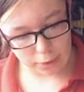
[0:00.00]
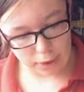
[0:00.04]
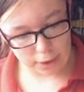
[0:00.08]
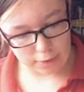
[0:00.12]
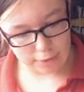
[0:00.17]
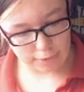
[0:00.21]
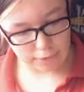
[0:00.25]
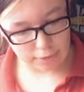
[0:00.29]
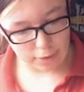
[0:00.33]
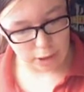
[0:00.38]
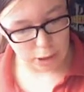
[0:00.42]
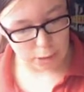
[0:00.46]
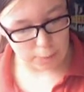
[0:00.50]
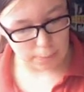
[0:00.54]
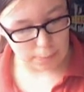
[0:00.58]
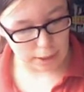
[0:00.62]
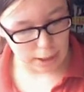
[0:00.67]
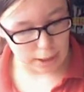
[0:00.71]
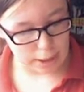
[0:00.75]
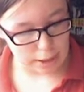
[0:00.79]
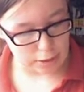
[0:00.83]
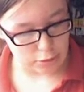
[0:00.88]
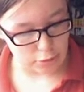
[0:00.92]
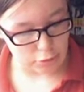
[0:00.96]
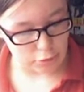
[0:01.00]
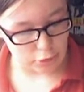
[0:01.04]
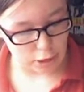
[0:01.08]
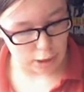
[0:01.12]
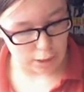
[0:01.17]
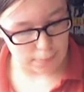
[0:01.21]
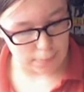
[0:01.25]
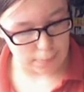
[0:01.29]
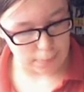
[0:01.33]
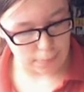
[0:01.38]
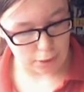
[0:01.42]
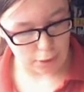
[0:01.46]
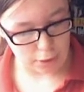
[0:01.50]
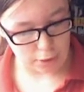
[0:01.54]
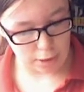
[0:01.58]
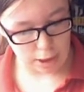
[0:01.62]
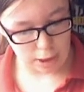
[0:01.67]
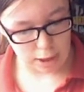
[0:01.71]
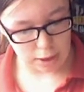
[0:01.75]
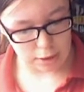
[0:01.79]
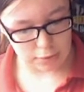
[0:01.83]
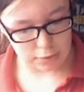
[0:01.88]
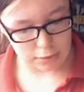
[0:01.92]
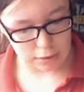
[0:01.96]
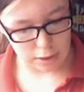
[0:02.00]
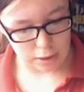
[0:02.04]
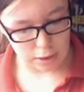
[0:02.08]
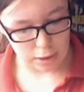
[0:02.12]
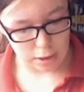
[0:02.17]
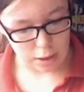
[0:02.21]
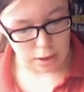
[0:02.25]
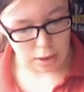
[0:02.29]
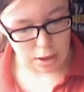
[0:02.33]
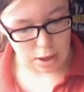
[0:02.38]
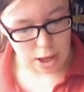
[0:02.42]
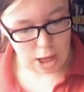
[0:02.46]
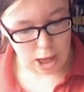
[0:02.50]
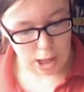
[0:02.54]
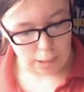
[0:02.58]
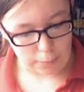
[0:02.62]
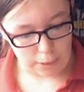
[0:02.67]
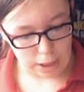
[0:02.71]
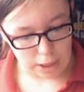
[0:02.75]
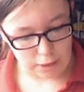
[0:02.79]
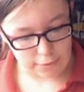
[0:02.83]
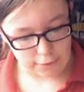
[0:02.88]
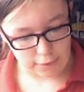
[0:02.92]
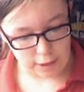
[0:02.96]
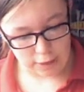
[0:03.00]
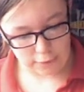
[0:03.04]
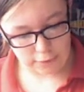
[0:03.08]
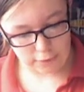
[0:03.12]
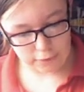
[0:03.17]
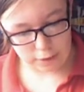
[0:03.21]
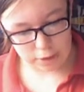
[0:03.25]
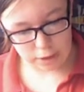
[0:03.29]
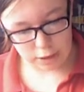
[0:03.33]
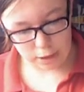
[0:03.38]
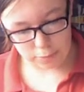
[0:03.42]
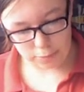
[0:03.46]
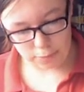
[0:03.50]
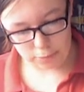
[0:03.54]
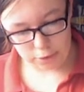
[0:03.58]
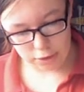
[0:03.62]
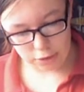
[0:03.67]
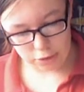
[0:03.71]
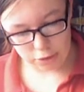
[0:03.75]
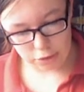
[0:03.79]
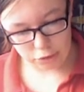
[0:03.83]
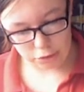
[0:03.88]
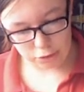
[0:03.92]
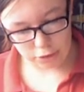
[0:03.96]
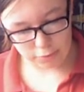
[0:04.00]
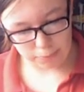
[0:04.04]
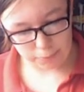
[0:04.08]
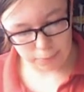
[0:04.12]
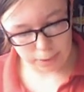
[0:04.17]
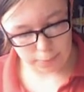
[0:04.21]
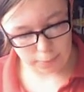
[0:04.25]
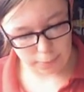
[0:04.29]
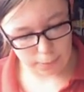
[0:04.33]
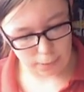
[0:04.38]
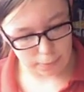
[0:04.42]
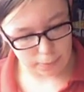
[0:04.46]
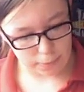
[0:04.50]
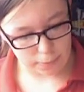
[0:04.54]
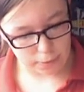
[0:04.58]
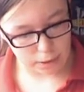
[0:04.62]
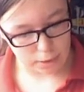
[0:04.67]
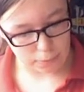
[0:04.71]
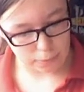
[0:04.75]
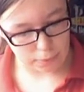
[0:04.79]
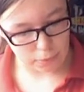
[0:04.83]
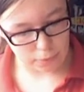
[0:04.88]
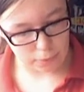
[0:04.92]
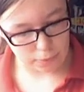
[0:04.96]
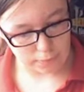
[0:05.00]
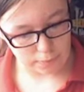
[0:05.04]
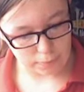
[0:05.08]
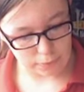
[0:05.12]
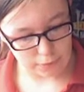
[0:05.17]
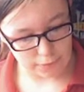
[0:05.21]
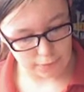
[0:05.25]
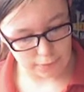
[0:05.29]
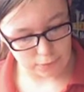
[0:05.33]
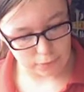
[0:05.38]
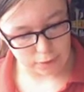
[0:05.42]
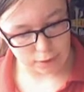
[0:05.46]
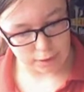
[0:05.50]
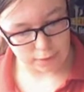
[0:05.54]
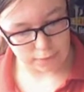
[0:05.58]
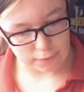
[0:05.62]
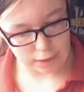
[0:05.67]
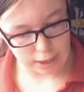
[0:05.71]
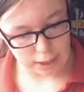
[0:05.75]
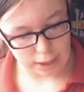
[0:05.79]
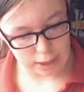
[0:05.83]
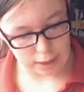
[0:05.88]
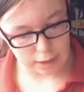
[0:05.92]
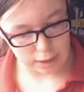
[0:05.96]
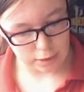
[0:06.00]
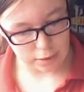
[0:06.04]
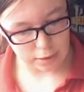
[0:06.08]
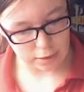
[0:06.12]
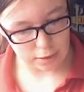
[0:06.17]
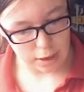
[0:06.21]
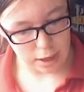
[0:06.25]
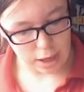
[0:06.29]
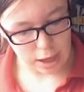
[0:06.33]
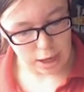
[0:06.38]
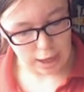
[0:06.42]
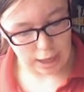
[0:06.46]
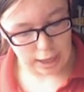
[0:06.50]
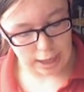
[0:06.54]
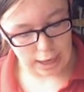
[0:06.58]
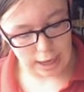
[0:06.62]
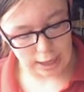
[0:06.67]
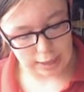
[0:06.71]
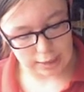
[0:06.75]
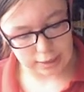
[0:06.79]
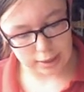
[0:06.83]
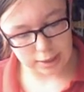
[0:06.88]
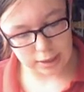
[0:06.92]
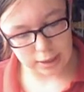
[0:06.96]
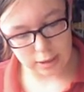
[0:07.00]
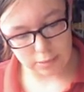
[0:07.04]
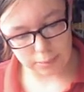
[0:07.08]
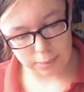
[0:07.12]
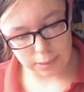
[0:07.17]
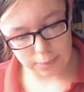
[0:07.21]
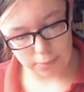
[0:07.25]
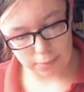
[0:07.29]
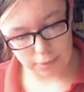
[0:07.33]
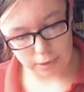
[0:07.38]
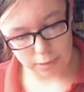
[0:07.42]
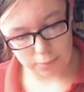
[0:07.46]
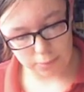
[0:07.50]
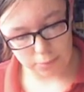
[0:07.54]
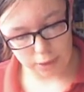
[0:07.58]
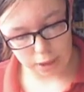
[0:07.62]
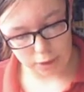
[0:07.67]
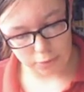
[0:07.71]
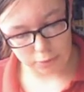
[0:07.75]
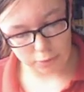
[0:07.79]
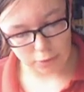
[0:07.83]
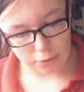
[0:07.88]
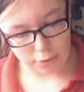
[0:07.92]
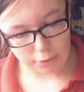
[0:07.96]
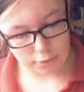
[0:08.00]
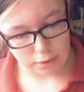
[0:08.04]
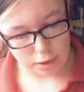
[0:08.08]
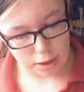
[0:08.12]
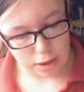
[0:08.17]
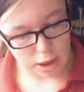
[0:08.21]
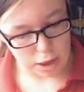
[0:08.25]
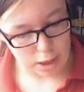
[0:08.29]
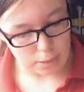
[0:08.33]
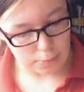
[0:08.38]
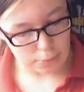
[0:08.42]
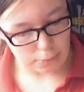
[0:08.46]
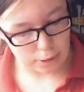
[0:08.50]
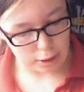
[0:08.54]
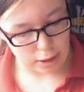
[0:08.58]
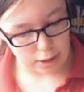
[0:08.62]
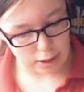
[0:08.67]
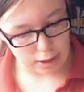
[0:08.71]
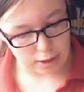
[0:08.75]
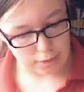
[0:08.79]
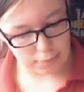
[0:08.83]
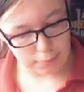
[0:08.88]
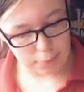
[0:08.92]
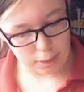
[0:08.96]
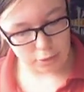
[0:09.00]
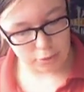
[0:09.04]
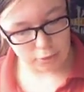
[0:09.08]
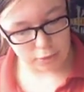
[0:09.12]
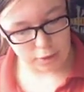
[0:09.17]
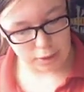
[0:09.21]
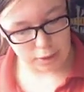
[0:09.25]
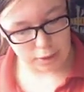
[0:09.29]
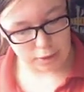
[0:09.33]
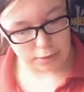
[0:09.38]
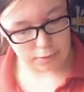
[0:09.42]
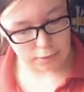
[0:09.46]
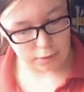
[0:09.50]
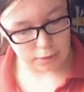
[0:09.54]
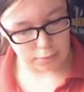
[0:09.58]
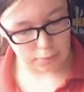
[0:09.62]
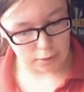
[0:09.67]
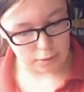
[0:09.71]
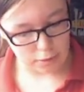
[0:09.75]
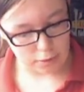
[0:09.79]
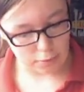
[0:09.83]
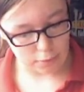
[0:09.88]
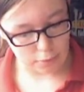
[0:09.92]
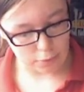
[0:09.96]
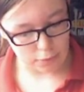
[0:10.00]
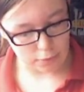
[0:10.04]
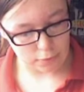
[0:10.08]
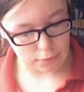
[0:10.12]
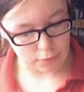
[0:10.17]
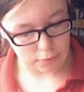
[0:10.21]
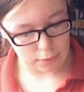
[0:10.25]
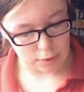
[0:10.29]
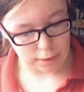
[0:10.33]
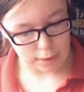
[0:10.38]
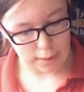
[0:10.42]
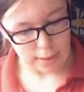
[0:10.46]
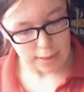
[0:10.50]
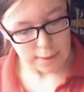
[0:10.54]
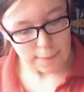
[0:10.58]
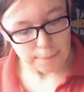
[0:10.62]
envelope and inscribed Moriarty. I made every disposition of my property before leaving England, and handed it to my brother Mycroft. Pray give my greetings to Mrs. Watson,